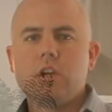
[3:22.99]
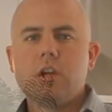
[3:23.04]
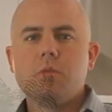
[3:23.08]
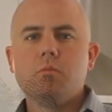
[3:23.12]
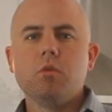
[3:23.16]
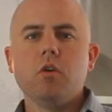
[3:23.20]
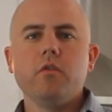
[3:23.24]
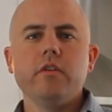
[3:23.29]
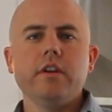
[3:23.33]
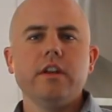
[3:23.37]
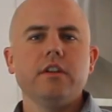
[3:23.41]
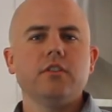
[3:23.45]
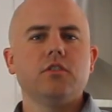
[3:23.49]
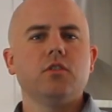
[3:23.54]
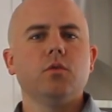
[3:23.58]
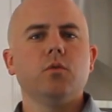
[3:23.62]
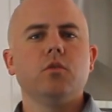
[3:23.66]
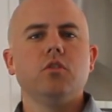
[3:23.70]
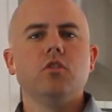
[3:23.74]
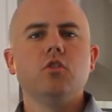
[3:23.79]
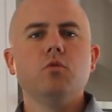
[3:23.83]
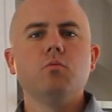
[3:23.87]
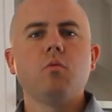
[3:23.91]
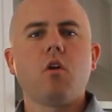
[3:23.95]
you're moving into a
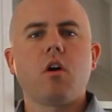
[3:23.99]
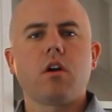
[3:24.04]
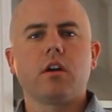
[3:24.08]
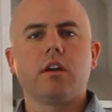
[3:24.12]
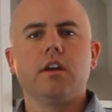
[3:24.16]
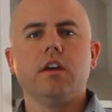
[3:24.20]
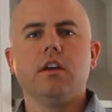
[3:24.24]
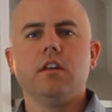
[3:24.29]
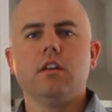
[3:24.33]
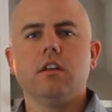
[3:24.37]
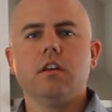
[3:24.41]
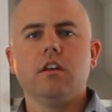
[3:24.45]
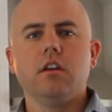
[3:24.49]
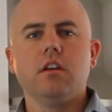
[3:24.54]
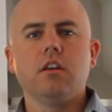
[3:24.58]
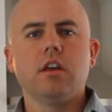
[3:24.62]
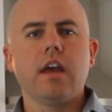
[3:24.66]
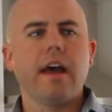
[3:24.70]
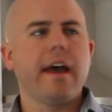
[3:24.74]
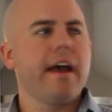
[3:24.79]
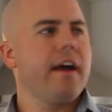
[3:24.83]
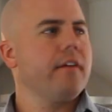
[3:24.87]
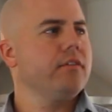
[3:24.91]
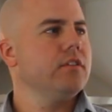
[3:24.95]
new market, you
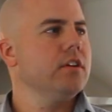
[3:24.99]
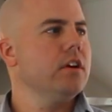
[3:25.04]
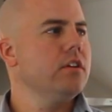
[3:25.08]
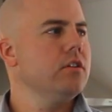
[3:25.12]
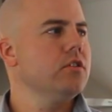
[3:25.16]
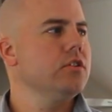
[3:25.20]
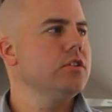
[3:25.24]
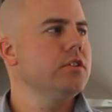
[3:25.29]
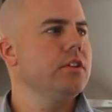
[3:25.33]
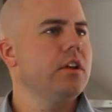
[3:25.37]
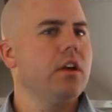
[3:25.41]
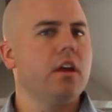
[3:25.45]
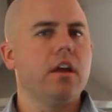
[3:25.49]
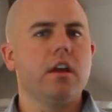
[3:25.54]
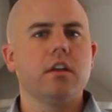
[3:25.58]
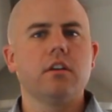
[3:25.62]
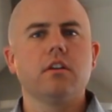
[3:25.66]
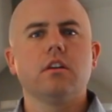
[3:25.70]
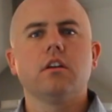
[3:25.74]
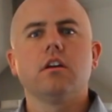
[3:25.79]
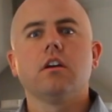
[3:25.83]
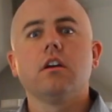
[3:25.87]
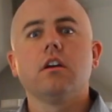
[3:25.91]
have to understand